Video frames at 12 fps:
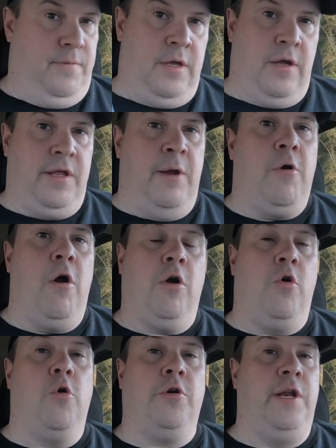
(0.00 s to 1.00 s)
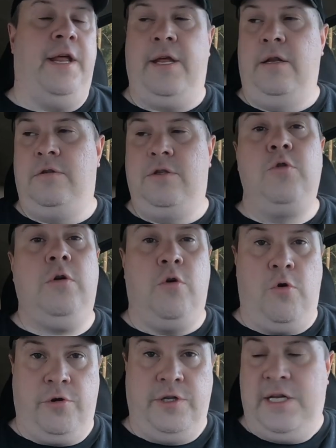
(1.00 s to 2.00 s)
yeah, they were all quarter
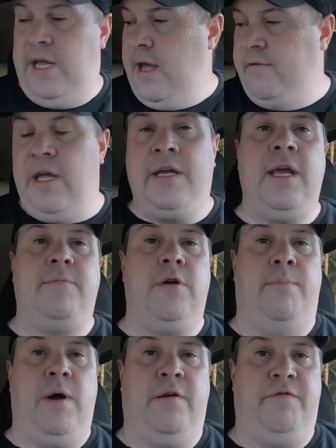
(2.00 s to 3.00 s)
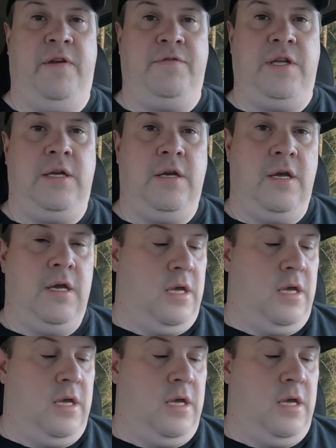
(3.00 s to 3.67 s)
today. Everything came to $1.50.